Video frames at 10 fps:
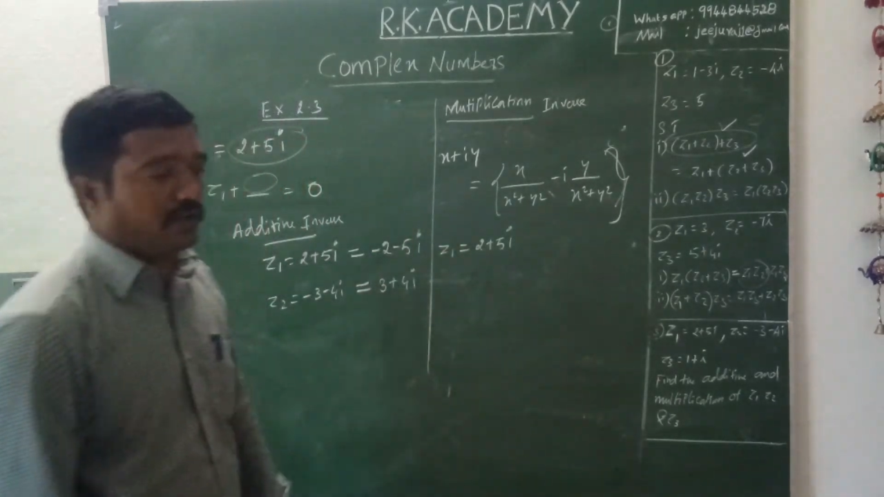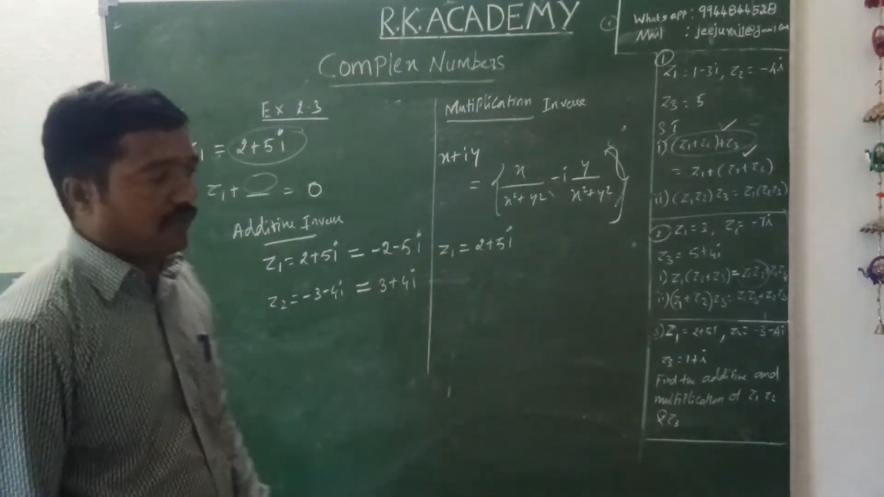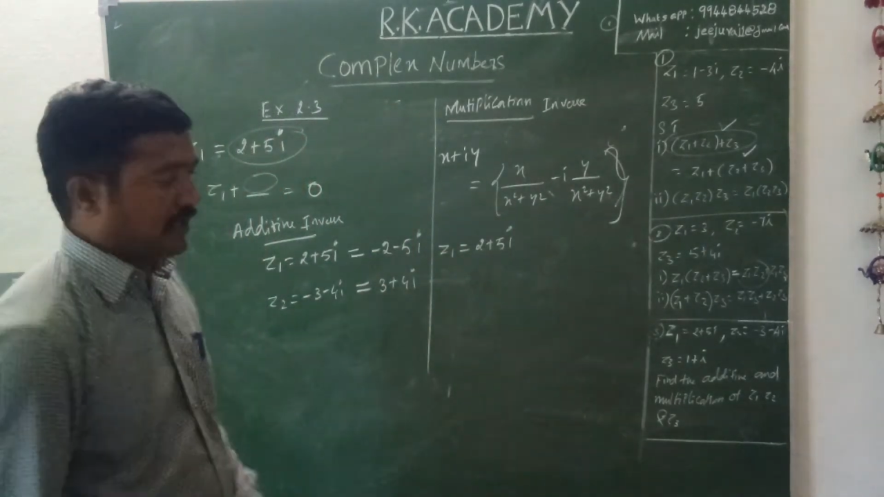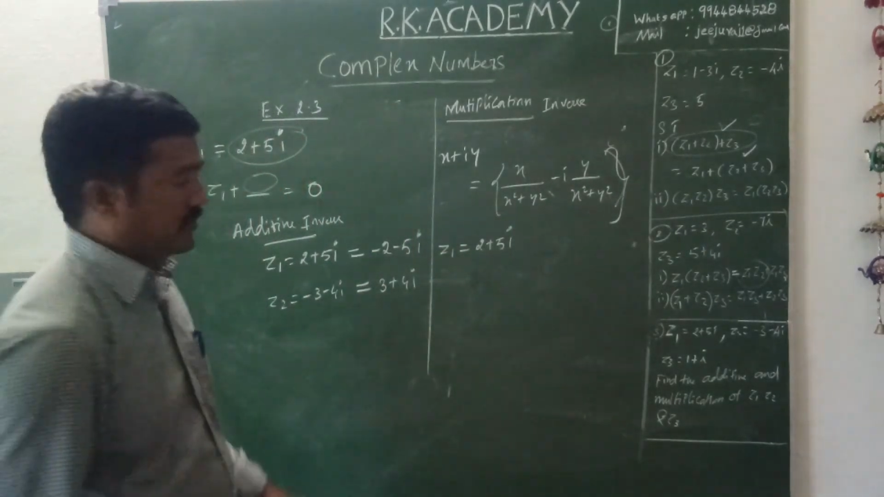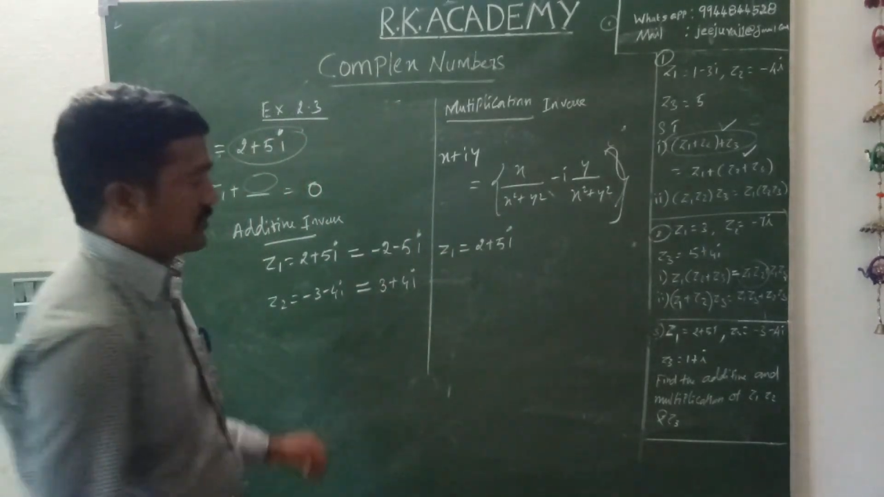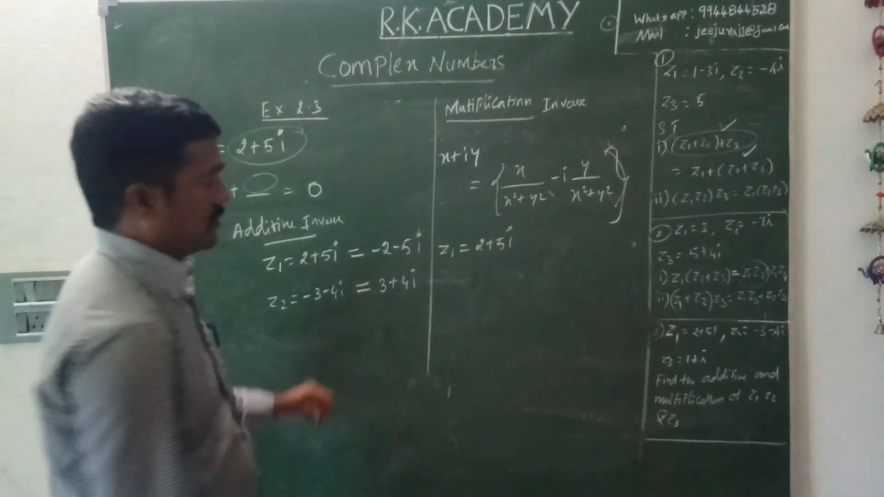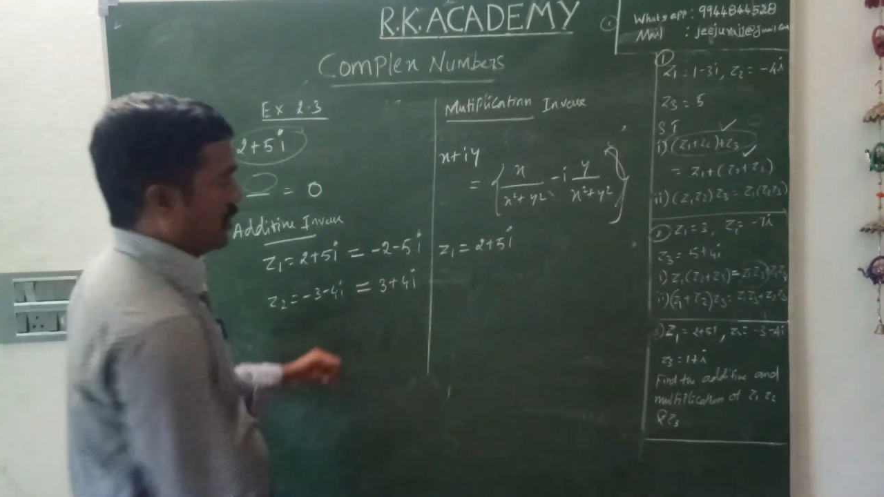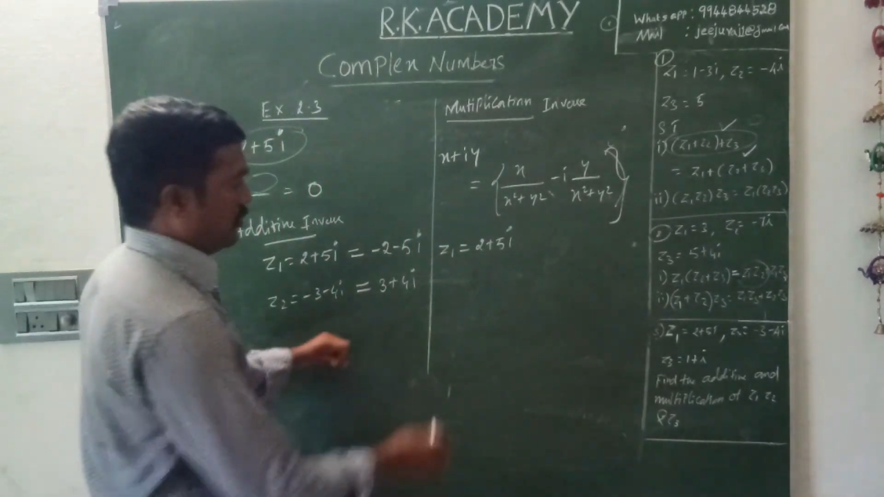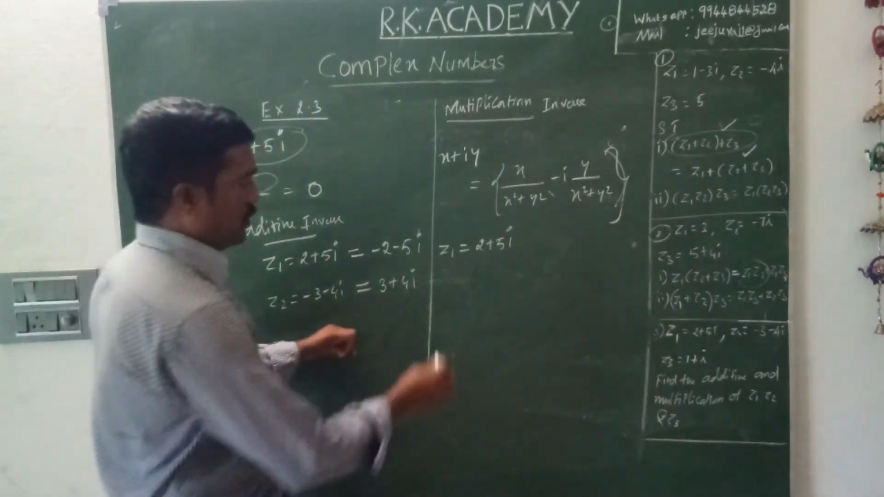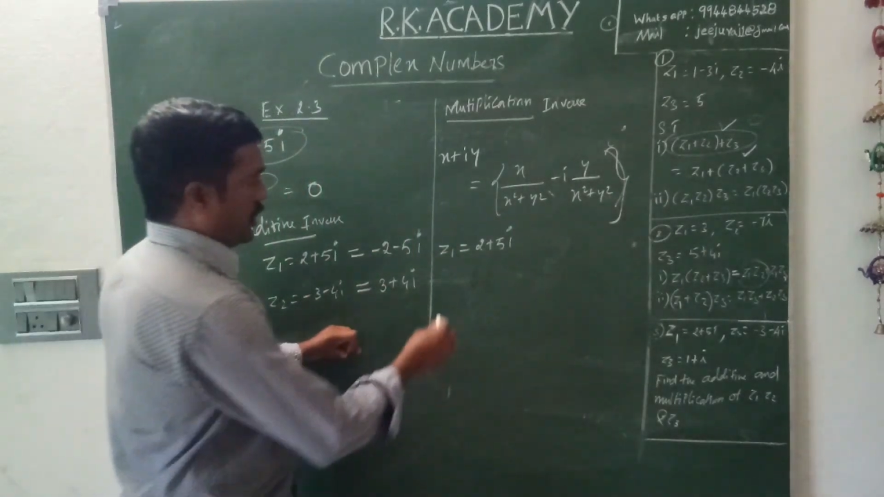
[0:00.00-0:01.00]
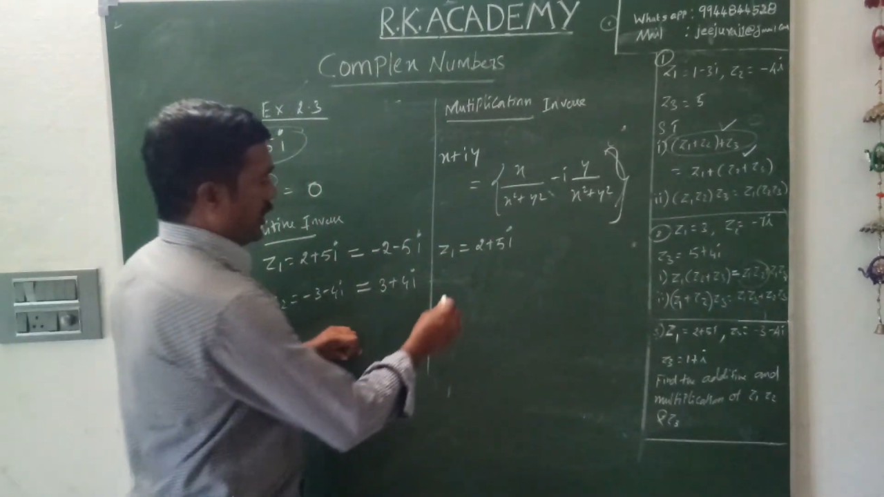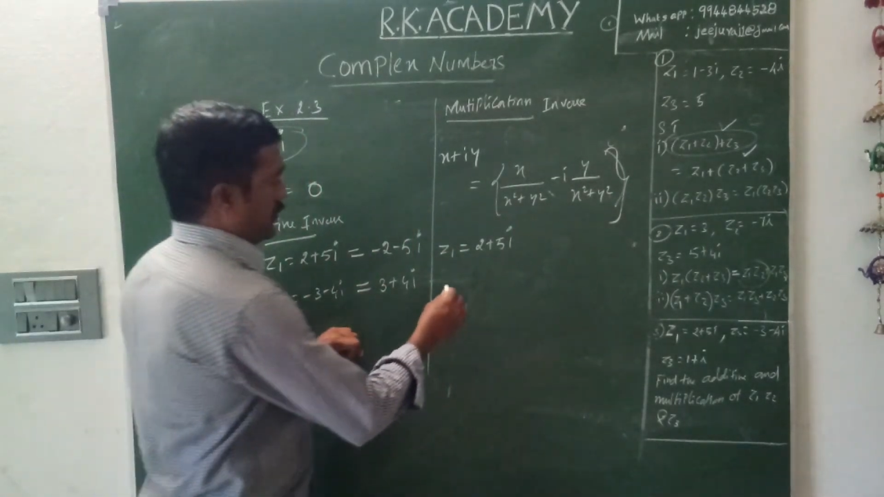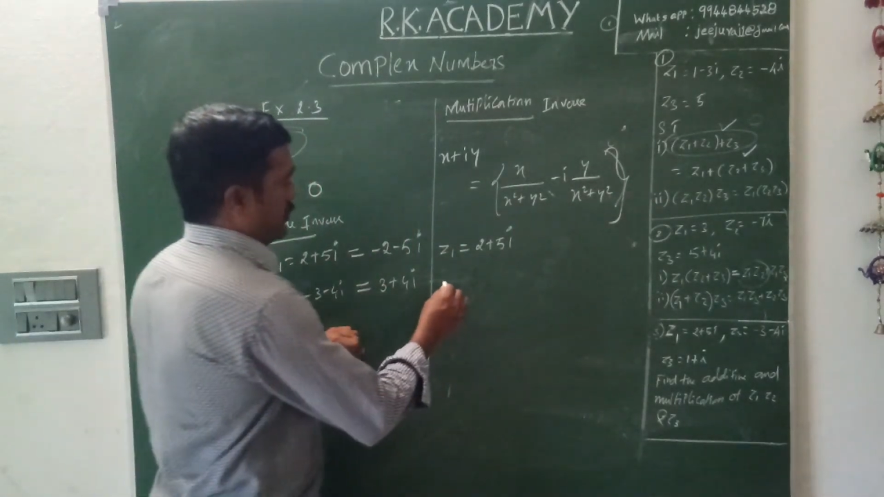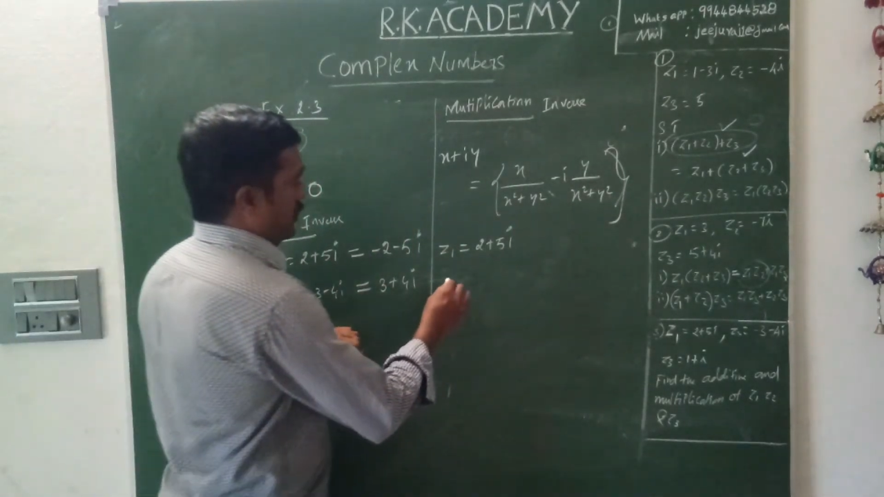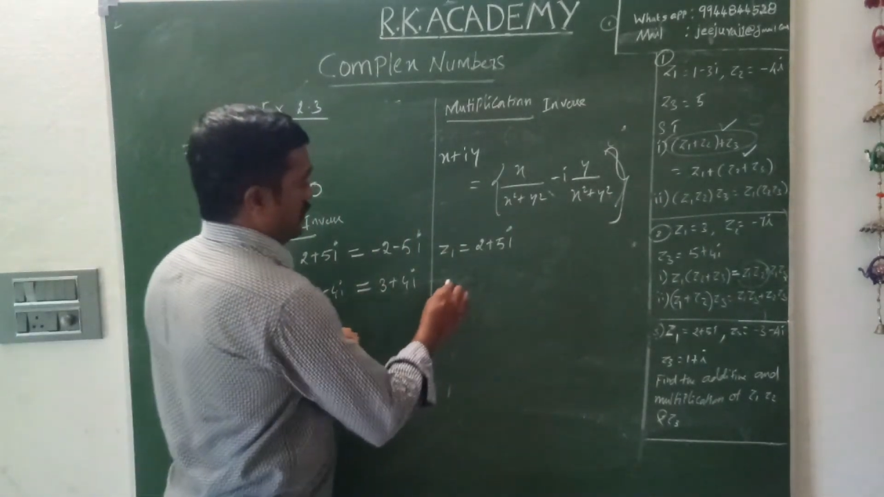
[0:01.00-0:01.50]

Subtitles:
inverse. How to write?